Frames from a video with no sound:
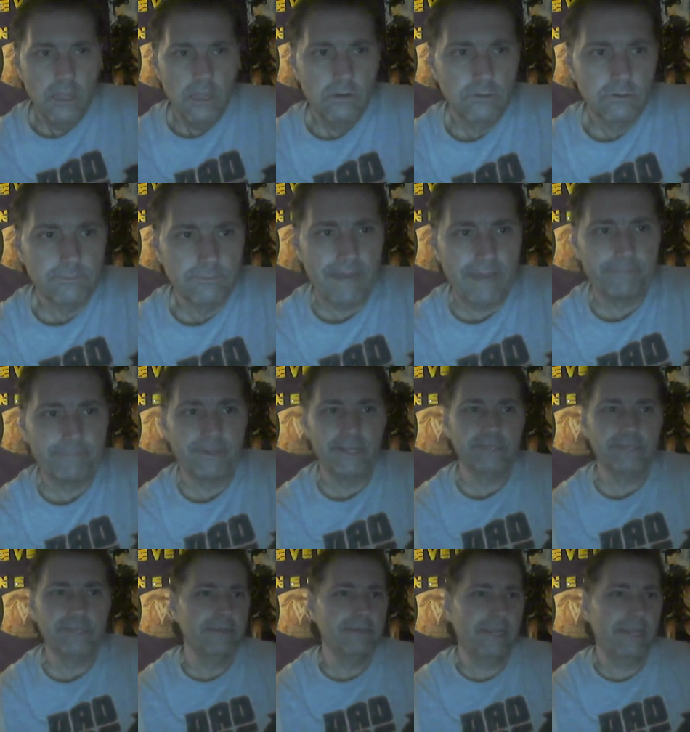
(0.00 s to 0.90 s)
was my
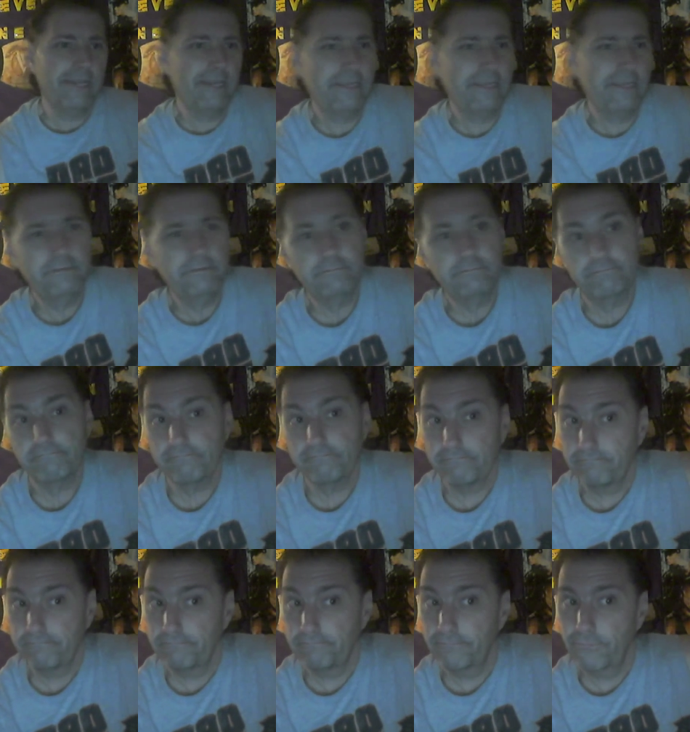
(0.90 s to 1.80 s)
prediction, and
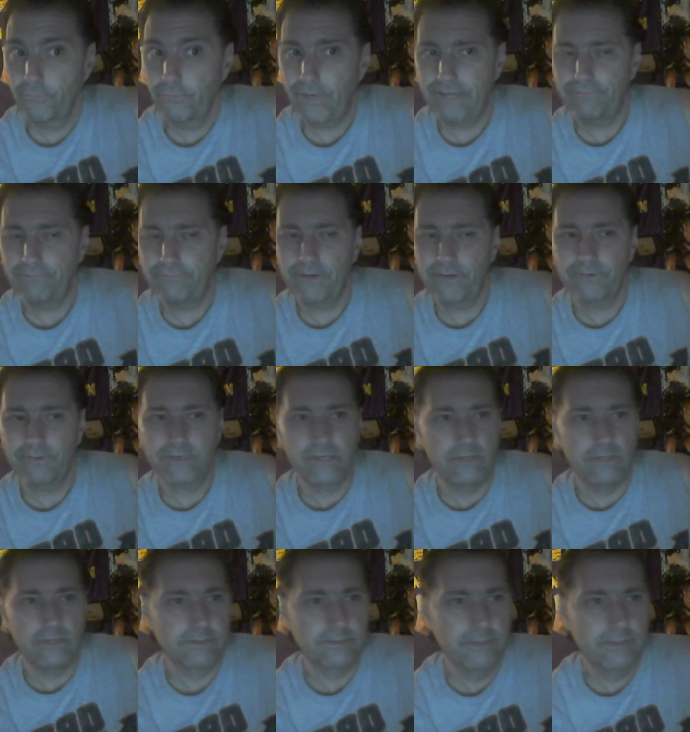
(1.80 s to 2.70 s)
wait for the
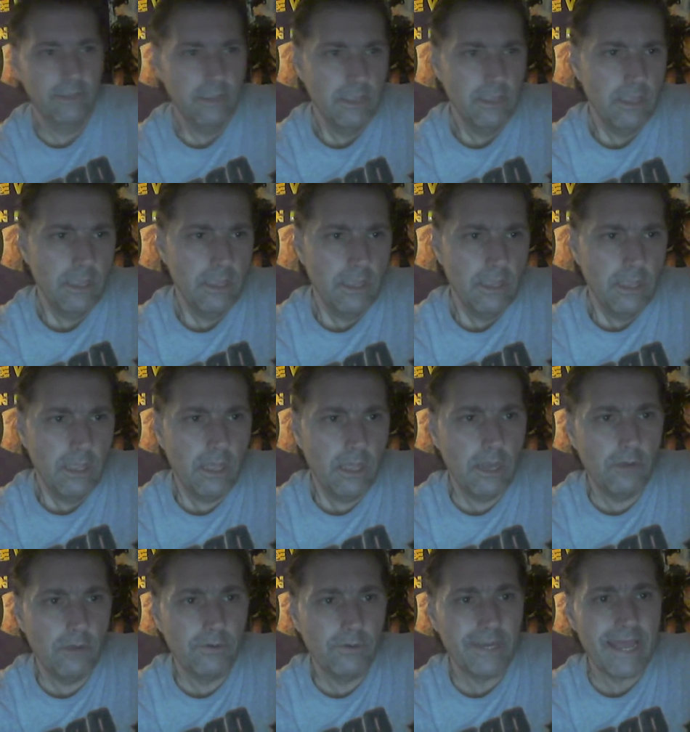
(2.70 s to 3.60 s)
results.
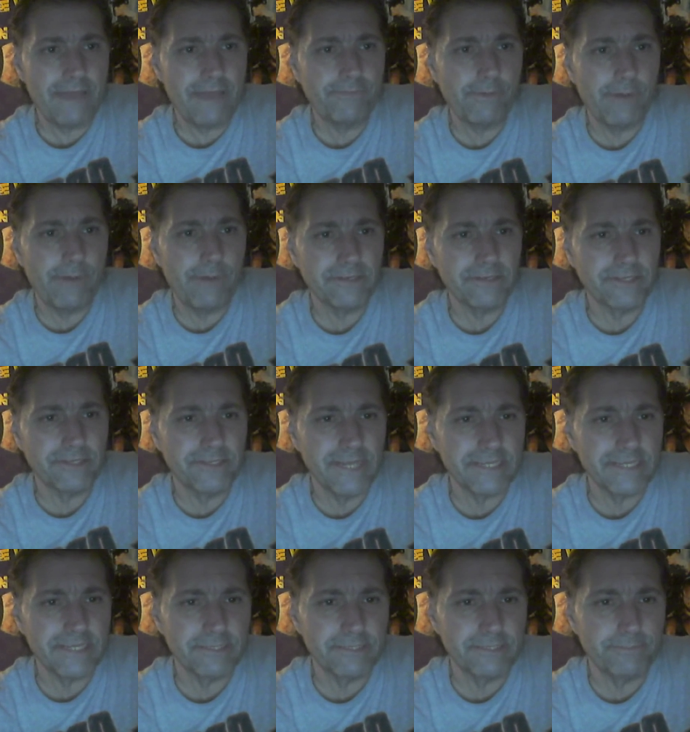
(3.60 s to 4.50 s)
Uh, we're live from Austin,
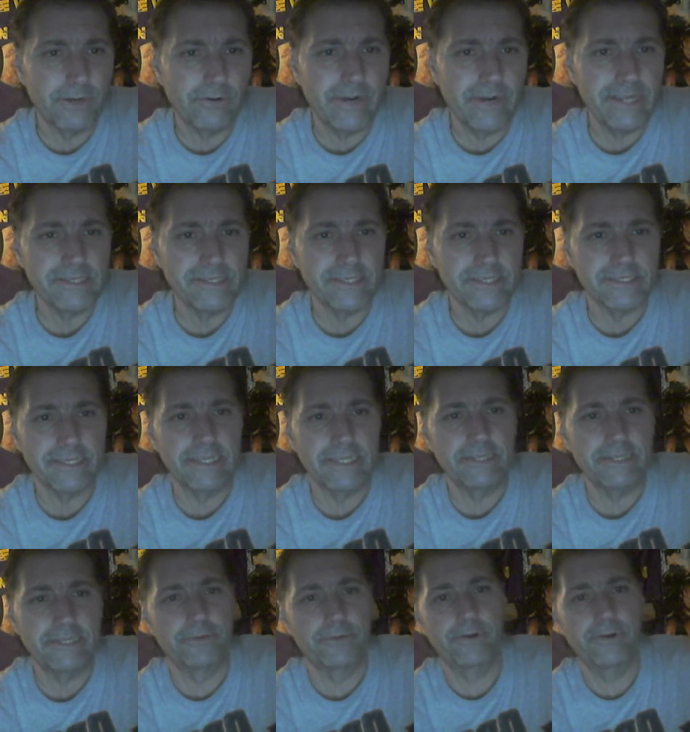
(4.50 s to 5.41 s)
Texas. Maryse is
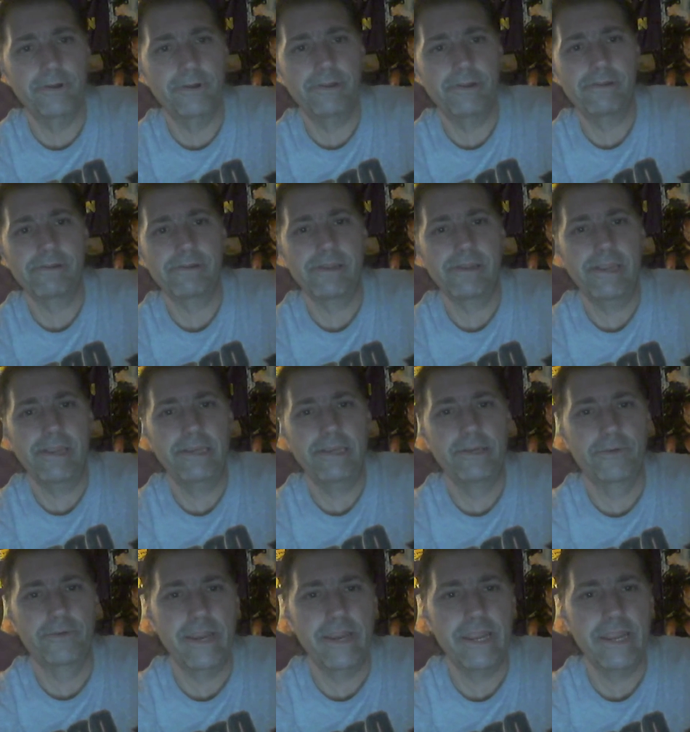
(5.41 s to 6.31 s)
in the in
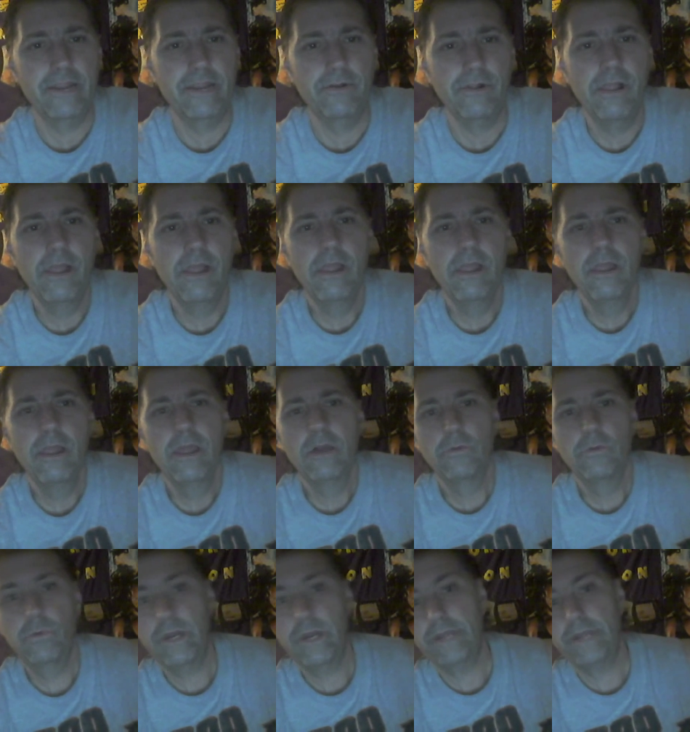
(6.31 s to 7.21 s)
the ring
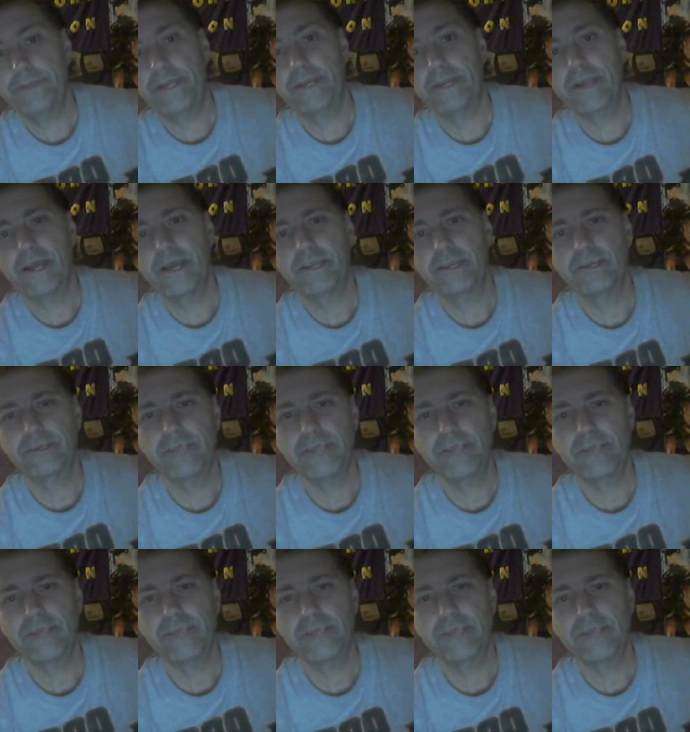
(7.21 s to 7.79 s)
with Intercontinental